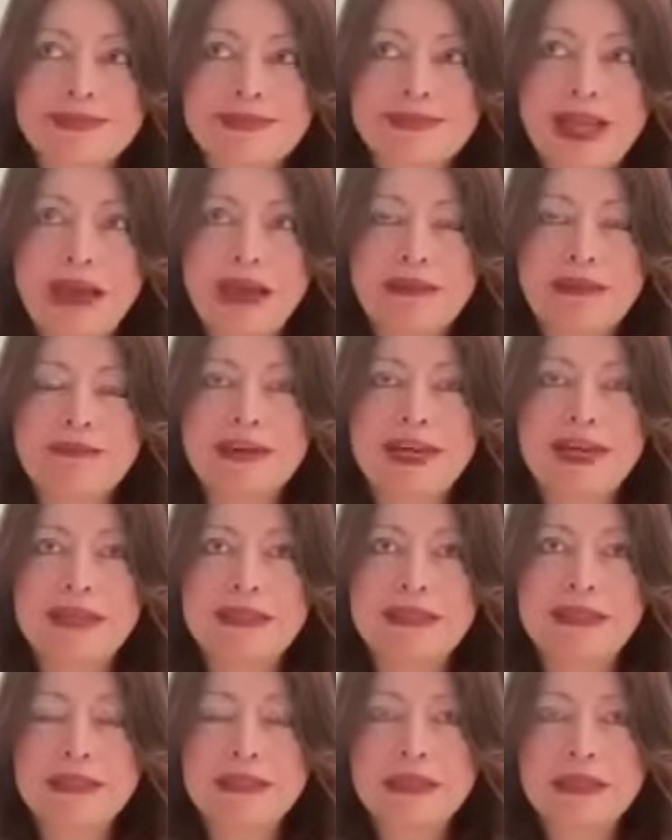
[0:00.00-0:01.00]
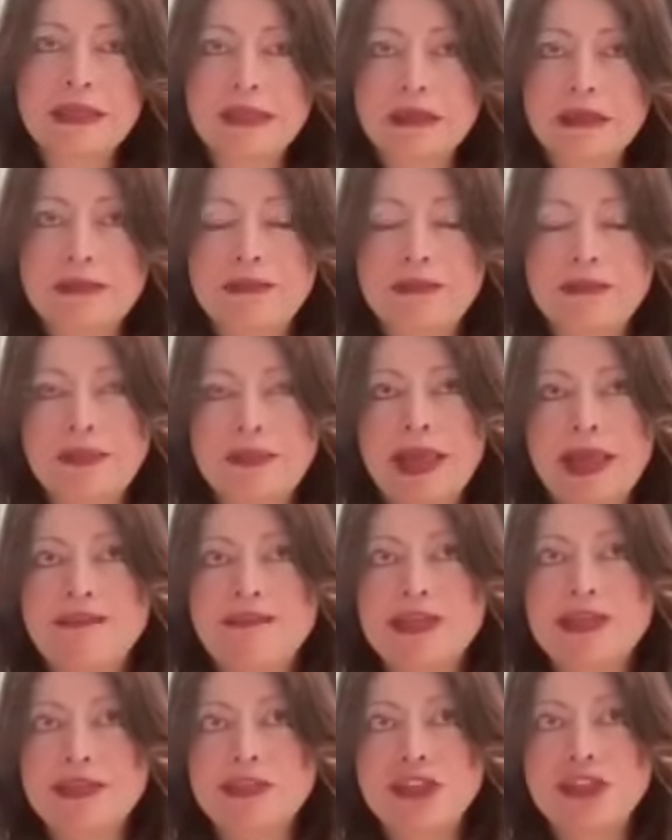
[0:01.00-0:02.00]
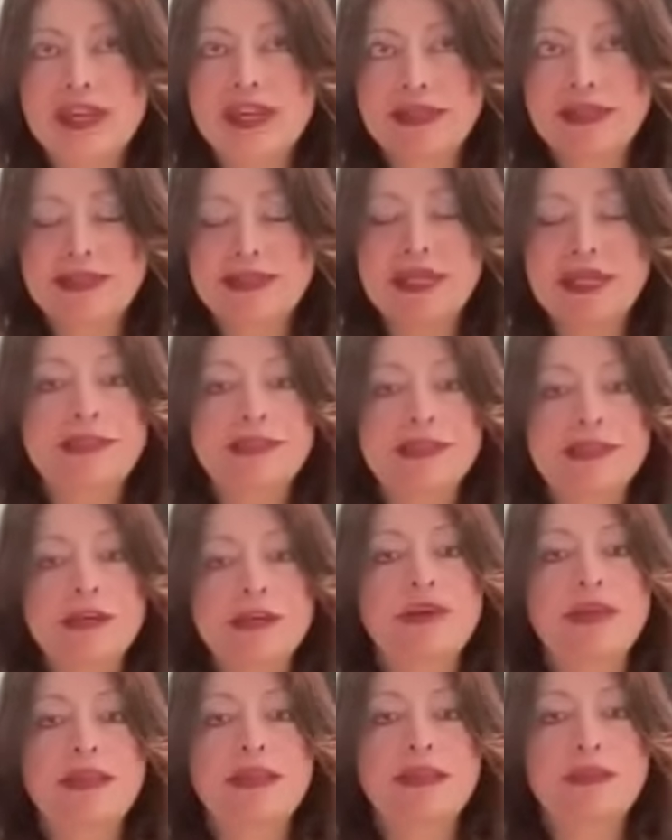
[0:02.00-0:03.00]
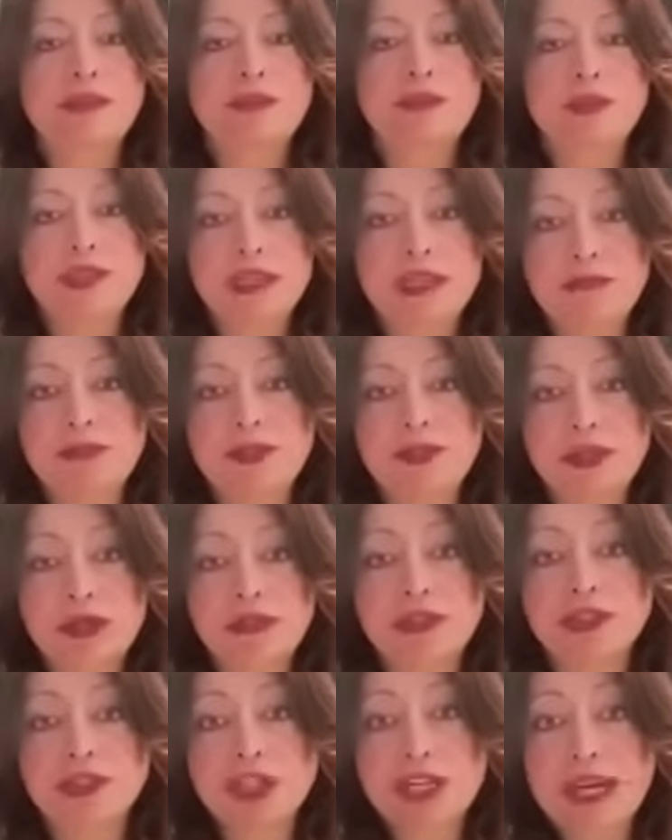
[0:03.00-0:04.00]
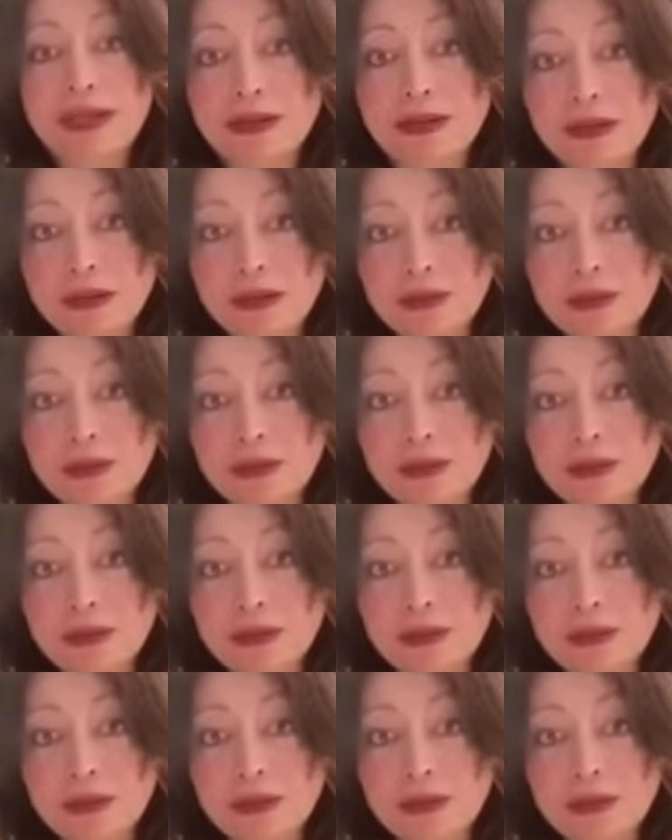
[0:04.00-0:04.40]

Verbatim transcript: I find uh, having a chance to integrate those deep, dark shadows,